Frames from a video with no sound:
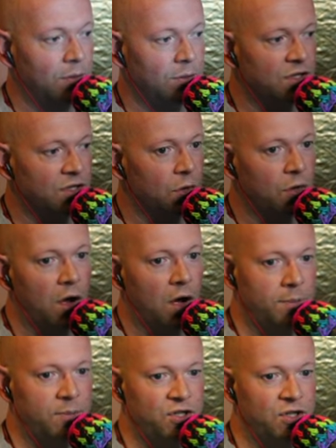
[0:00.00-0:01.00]
game is go to
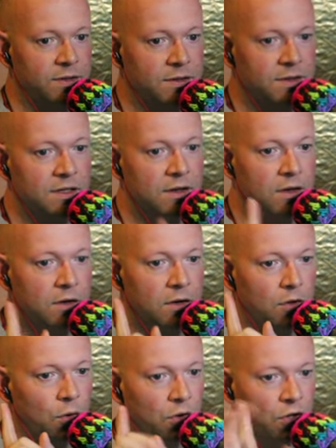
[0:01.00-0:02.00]
options,
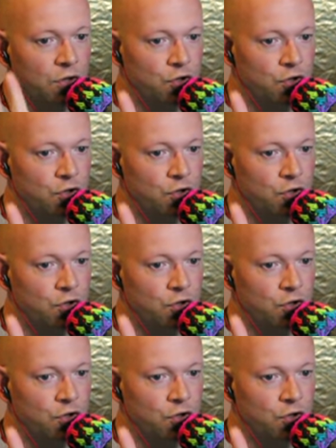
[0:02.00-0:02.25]
go to